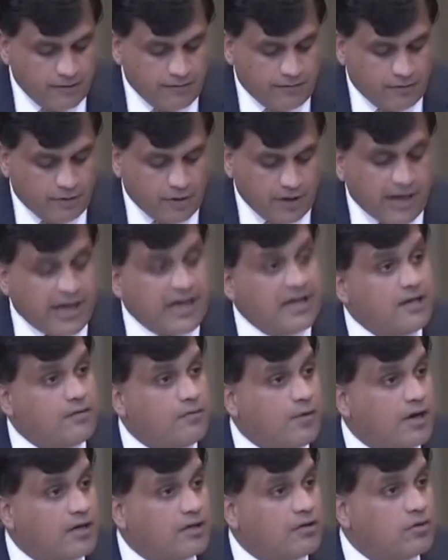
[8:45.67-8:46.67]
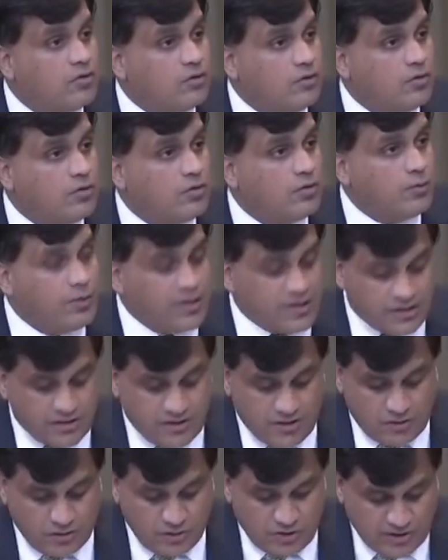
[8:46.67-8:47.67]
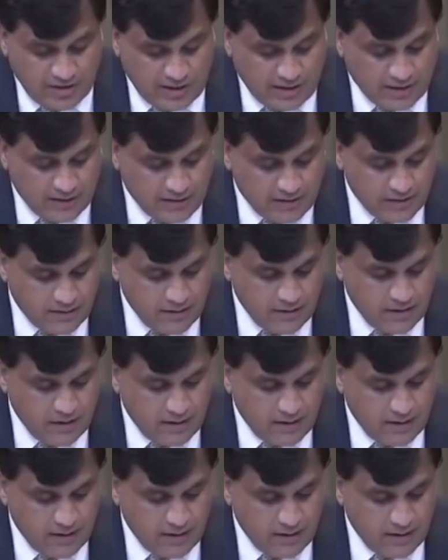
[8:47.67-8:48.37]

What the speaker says: for anyone who wishes to see it.